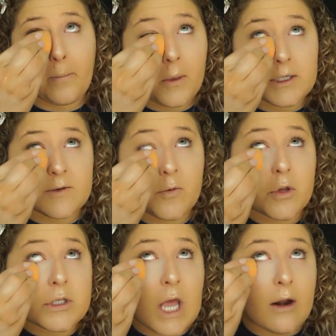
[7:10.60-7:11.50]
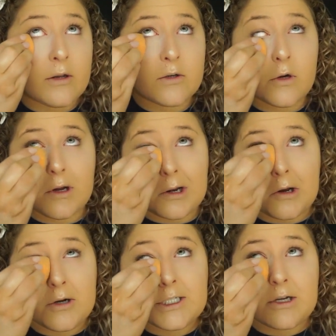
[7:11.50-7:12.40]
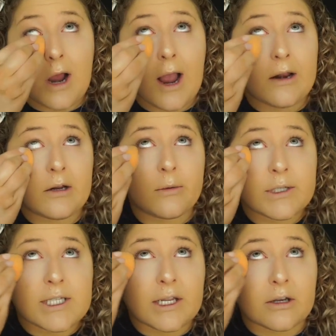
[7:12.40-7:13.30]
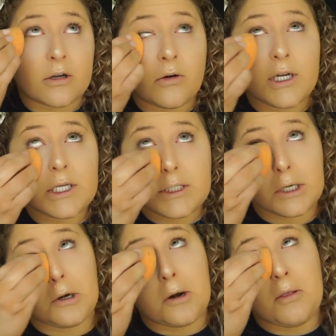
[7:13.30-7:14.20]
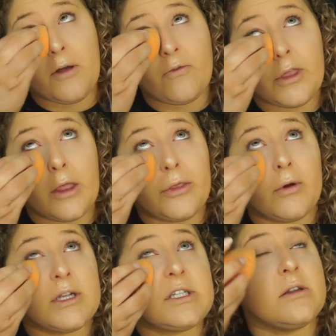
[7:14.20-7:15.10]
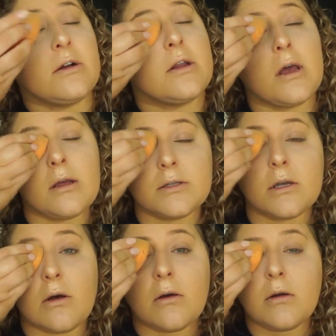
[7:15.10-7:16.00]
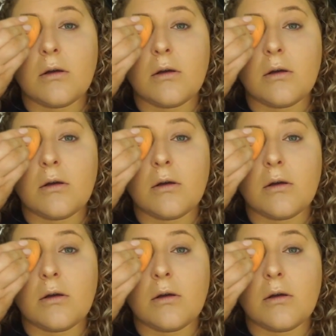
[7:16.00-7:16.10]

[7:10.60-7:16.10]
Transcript: Because if you look down and do it, you're gonna crease your eye and you're gonna be setting a crease and you're gonna live with that the rest of your day. So